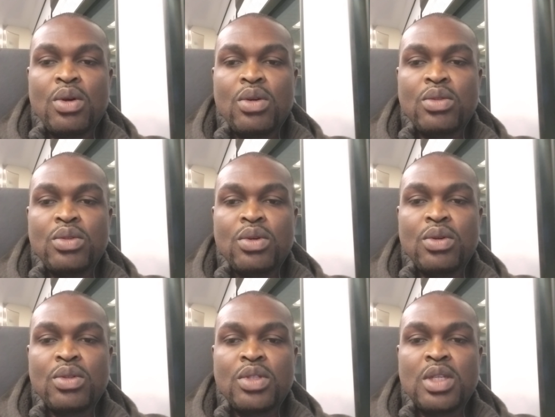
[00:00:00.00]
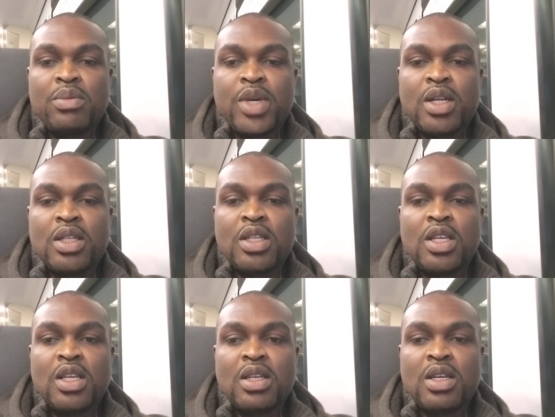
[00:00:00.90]
Although still married,
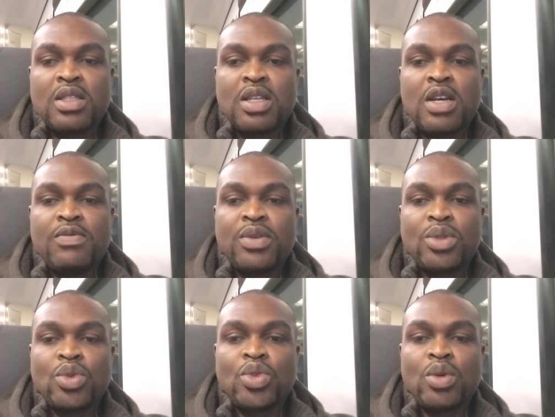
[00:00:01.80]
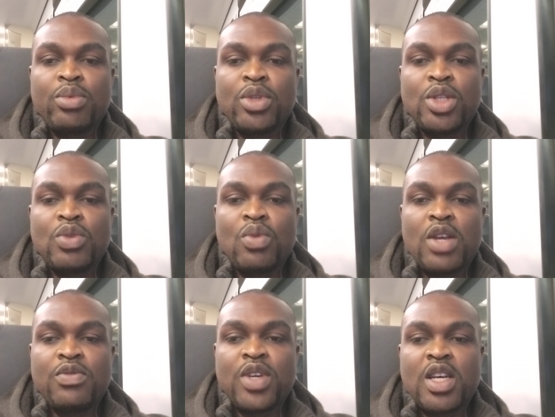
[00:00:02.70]
he can't afford to support his
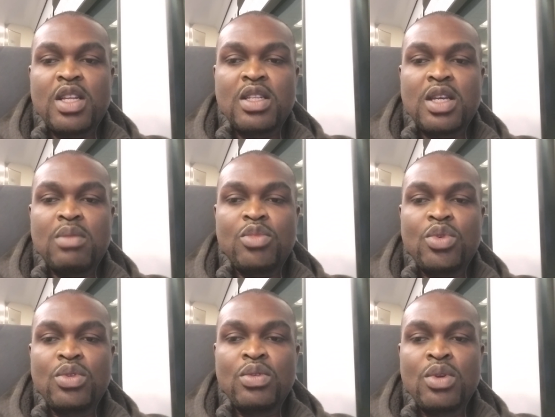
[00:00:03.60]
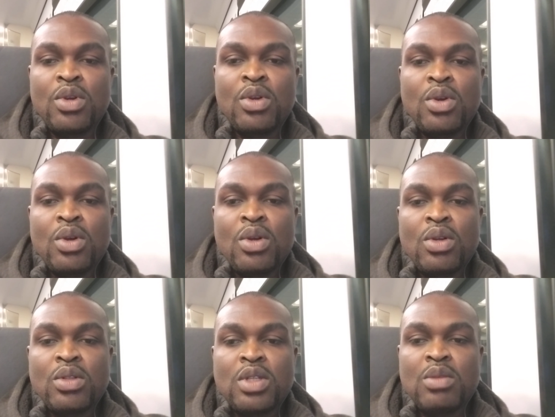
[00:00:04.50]
wife and their moon
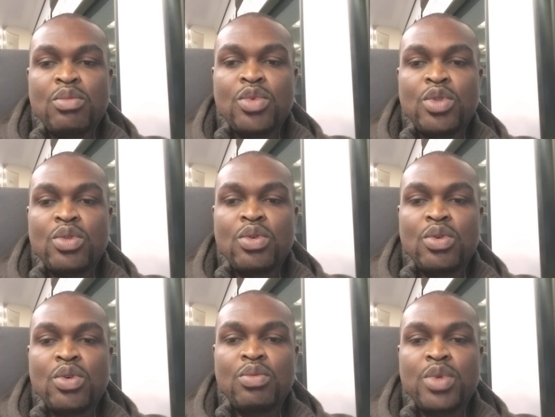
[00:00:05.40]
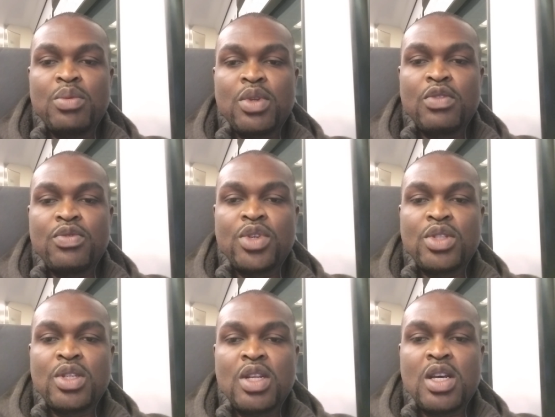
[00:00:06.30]
10 month old baby,
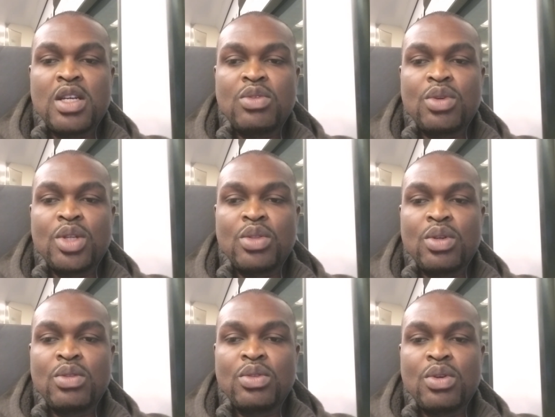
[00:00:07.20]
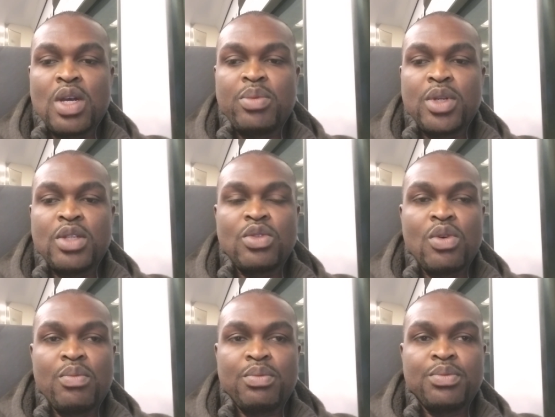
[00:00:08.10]
forcing her to return to her parents'
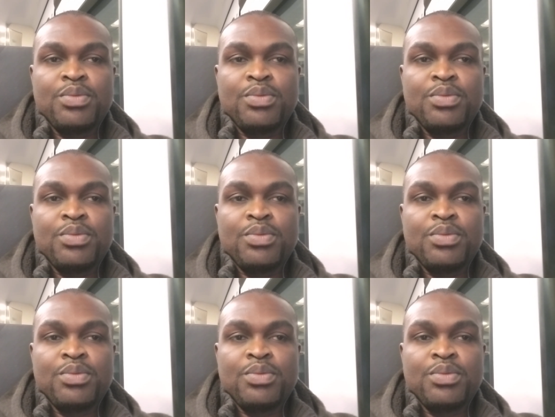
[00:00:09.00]
home.